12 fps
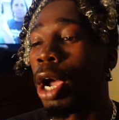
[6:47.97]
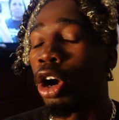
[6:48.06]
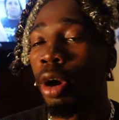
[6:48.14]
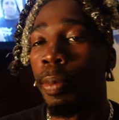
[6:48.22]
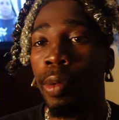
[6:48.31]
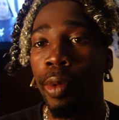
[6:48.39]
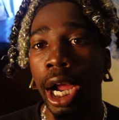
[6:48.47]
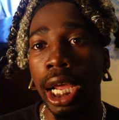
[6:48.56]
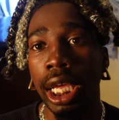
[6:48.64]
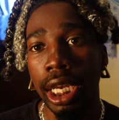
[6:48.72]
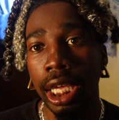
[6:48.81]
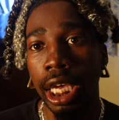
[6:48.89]
My girl
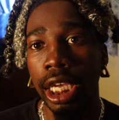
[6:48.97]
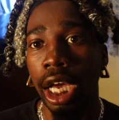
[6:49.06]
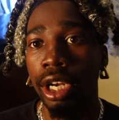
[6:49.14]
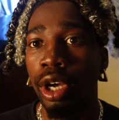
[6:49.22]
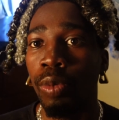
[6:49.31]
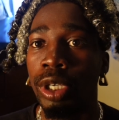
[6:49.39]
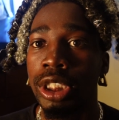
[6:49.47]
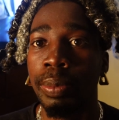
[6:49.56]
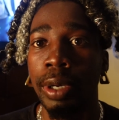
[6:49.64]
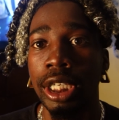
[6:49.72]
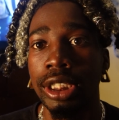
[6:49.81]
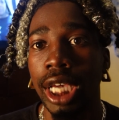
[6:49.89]
Mariah Lynn, y'all know once
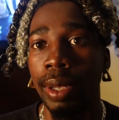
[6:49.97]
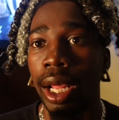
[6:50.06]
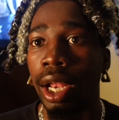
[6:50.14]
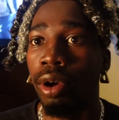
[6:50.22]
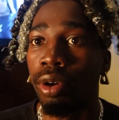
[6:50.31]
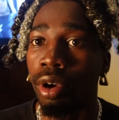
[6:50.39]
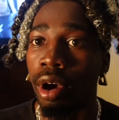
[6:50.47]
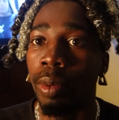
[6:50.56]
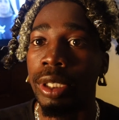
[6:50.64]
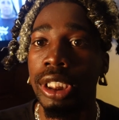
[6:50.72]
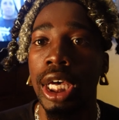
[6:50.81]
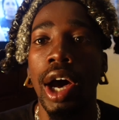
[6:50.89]
upon a time, not long ago, I
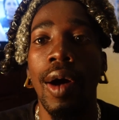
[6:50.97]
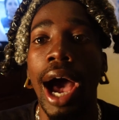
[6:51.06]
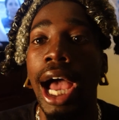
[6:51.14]
was a hoe.